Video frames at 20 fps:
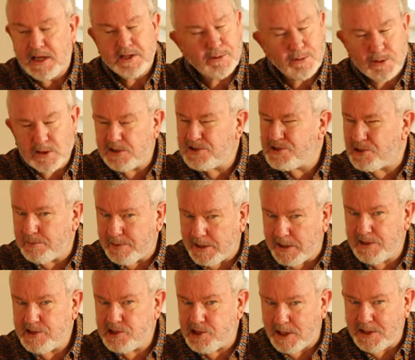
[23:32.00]
There were also
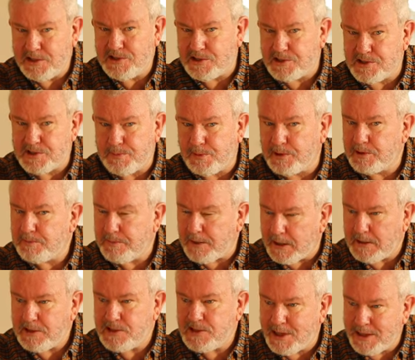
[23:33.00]
parish engines, but the
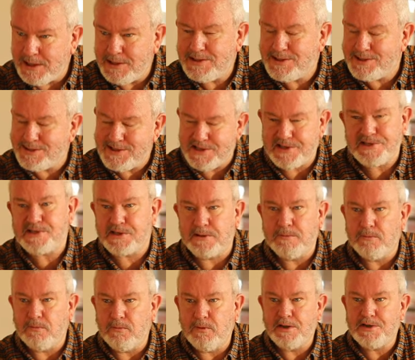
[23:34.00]
parish engine
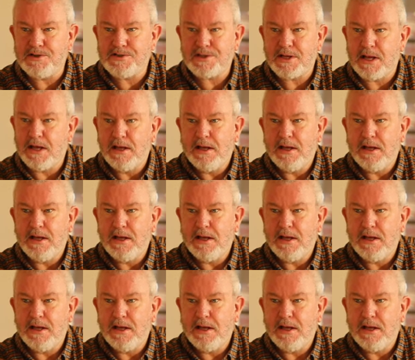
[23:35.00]
system was